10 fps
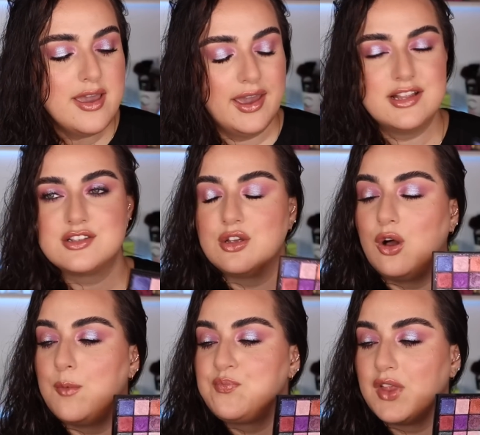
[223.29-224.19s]
And
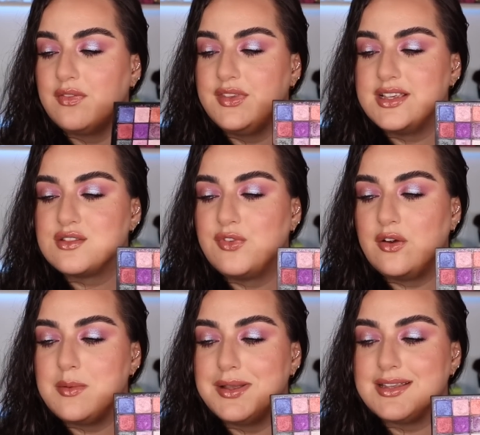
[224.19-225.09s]
so this
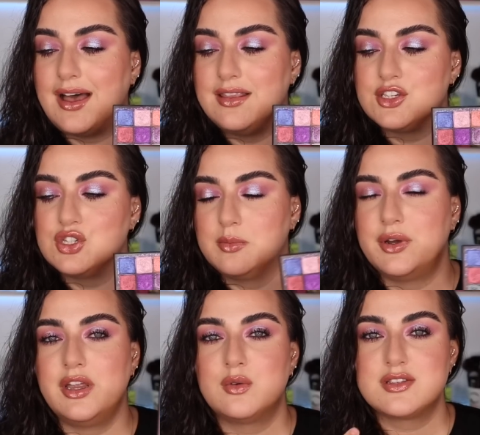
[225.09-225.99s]
very metallic shimmer
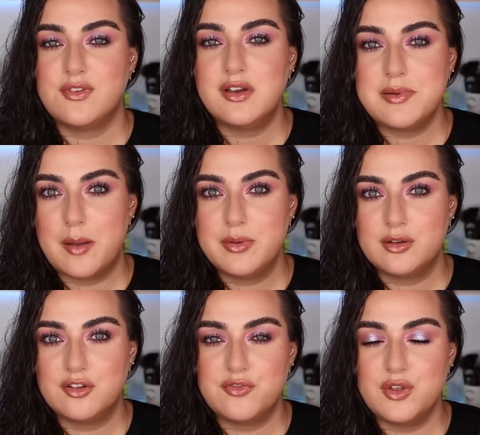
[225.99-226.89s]
here was very
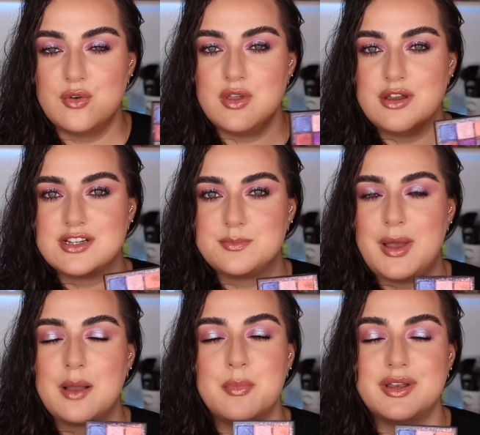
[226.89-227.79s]
popular a few years
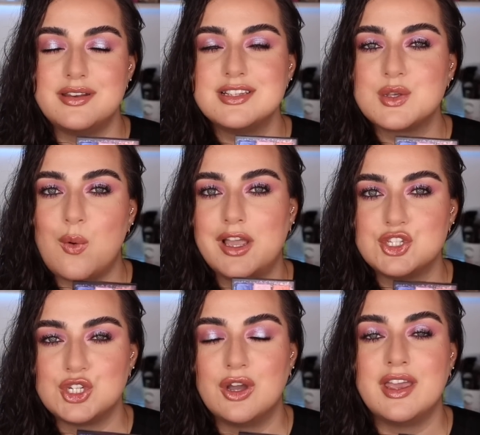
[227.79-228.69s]
back, but it is quite
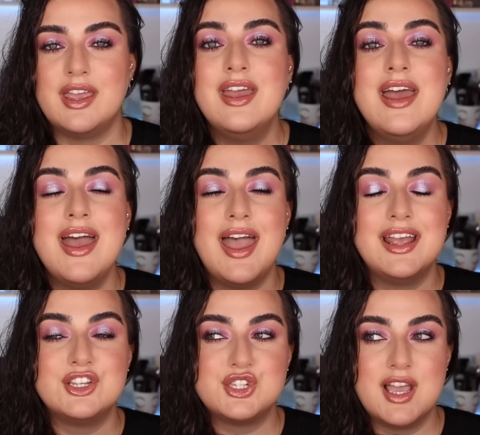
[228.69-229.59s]
chunky.
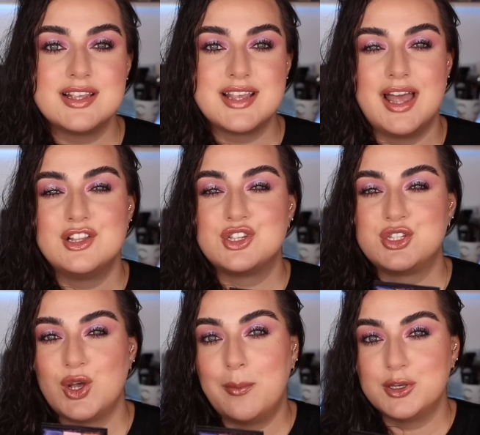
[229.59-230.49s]
And she has gotten
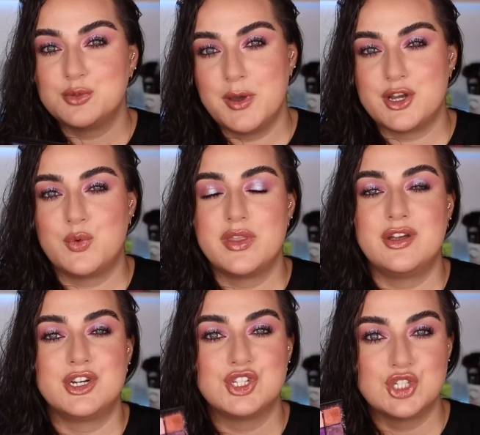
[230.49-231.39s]
so much better with
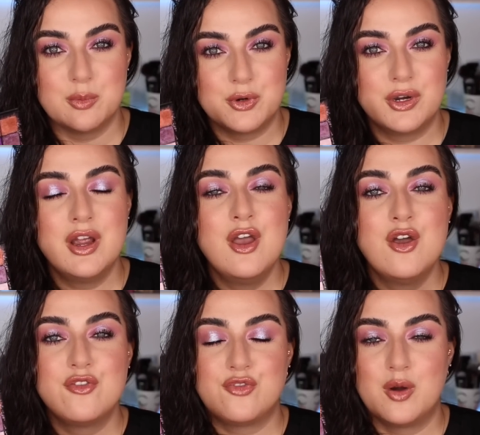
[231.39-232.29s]
her shimmer
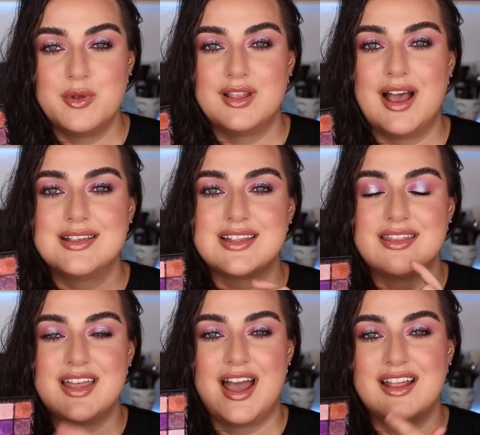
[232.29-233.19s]
formulas
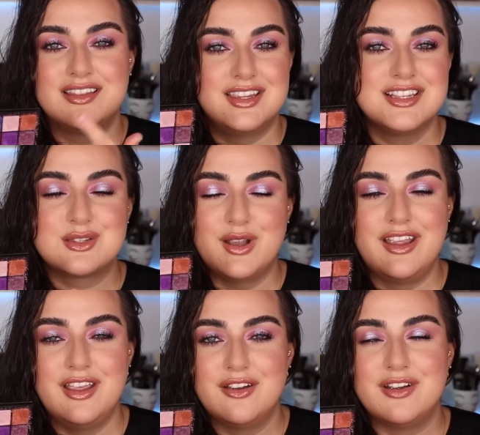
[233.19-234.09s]
that this right
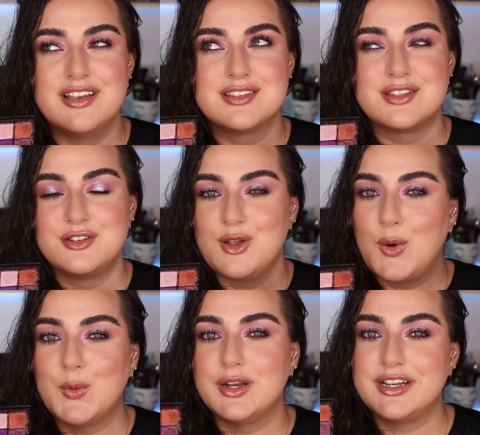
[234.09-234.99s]
here is
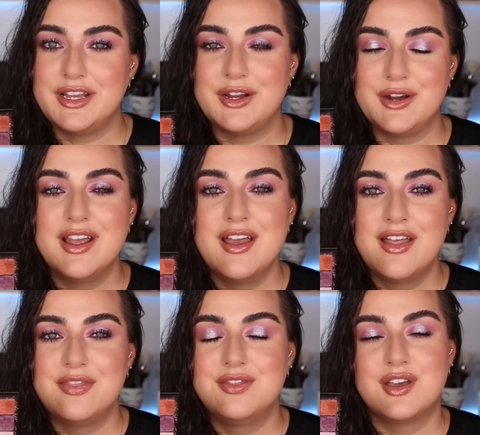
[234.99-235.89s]
nowhere near
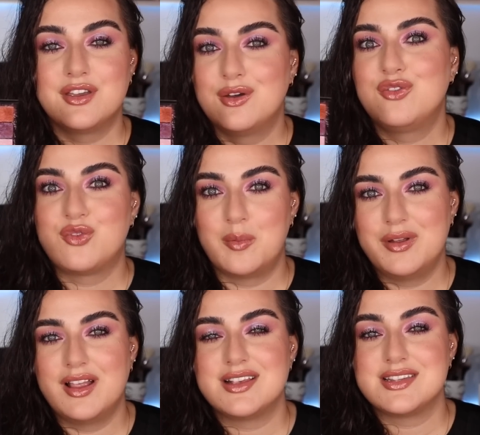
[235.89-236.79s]
the good
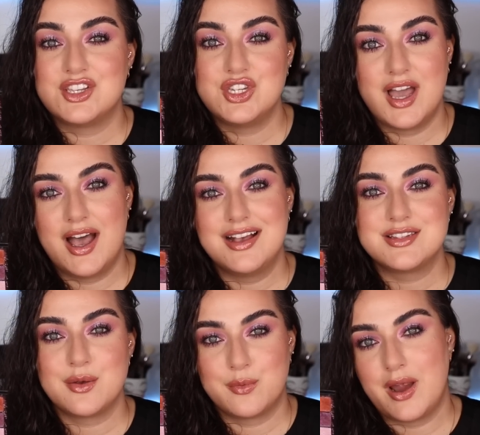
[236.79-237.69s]
formulas that she
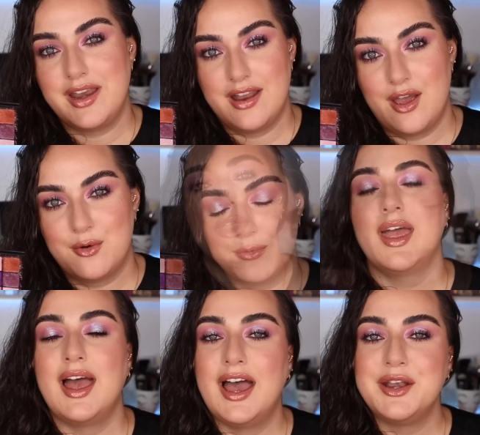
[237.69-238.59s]
has right now.
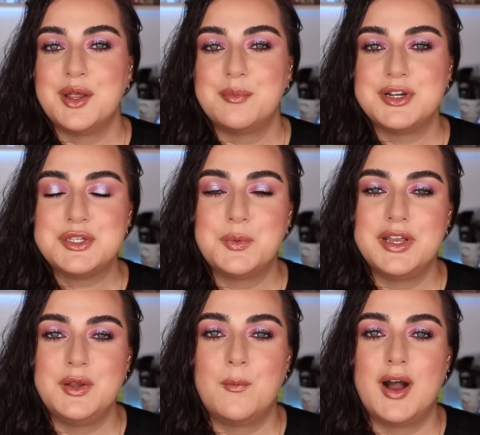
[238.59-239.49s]
At number
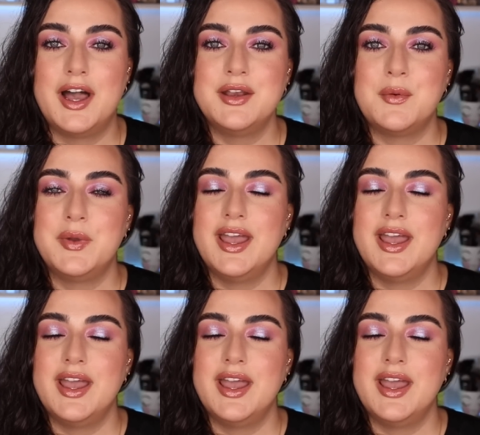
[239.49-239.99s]
21, we